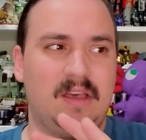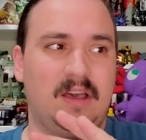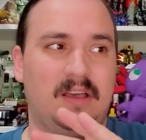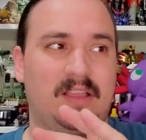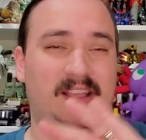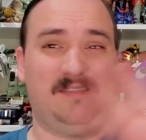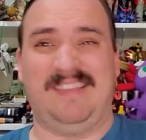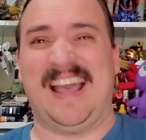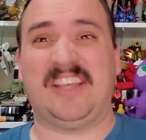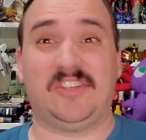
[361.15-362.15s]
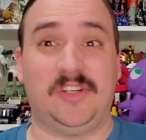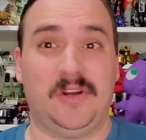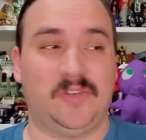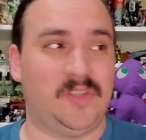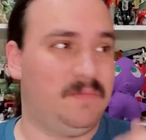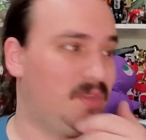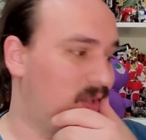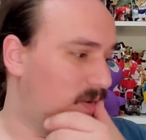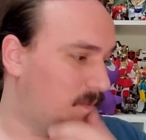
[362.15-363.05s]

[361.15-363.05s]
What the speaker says: like last year or something.